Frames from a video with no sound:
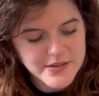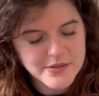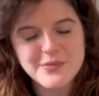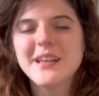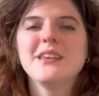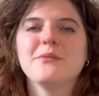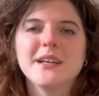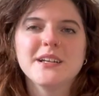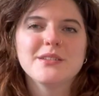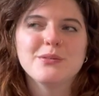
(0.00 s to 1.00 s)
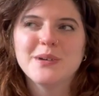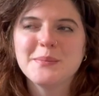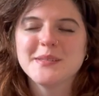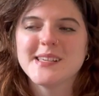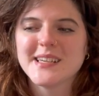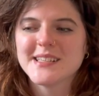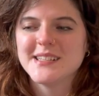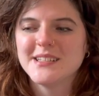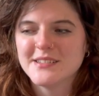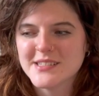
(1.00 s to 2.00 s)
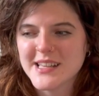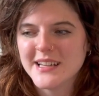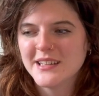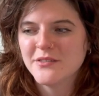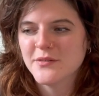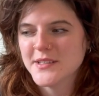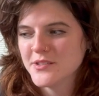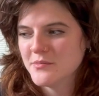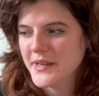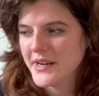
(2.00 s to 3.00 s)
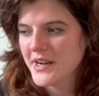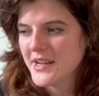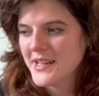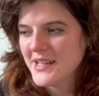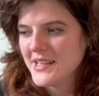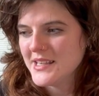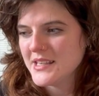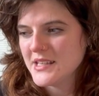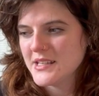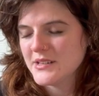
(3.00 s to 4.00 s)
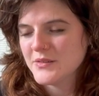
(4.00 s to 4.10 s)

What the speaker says: when he went on the website, because he knows that I love Whistlebear, he